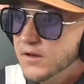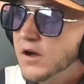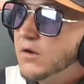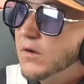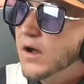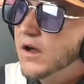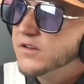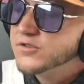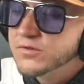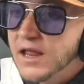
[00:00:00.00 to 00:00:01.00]

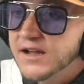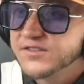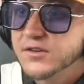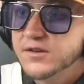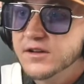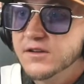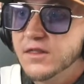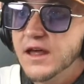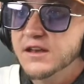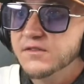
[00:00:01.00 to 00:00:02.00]
No, Drew Lock started near
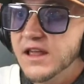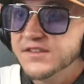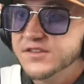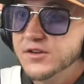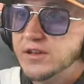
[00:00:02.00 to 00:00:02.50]
the end of last